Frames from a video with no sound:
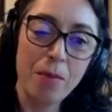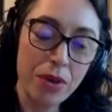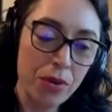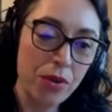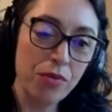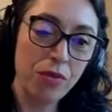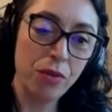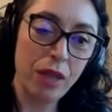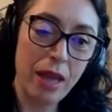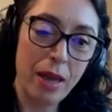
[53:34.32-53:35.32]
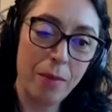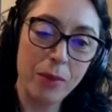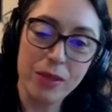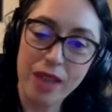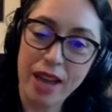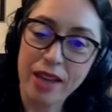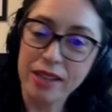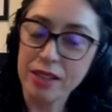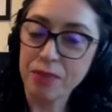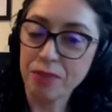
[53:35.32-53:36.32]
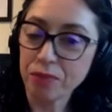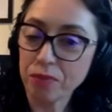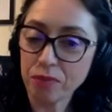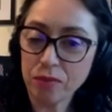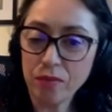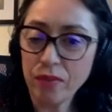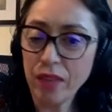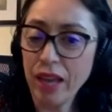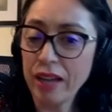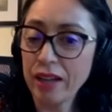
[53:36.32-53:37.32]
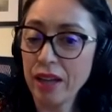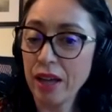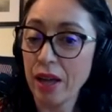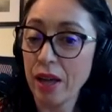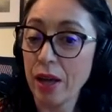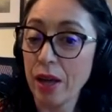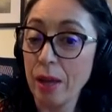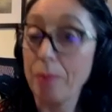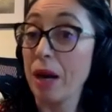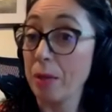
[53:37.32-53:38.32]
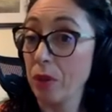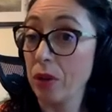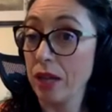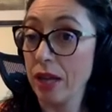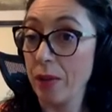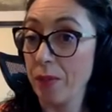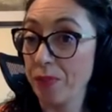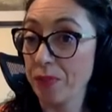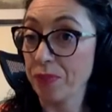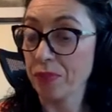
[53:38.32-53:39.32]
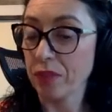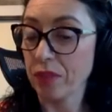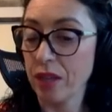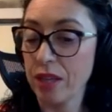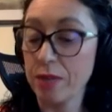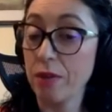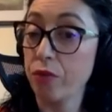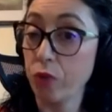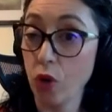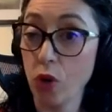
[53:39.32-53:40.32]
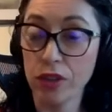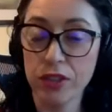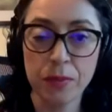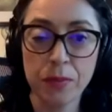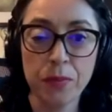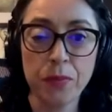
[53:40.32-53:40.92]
beautiful uh, mosaics and, uh, and marble um, floors.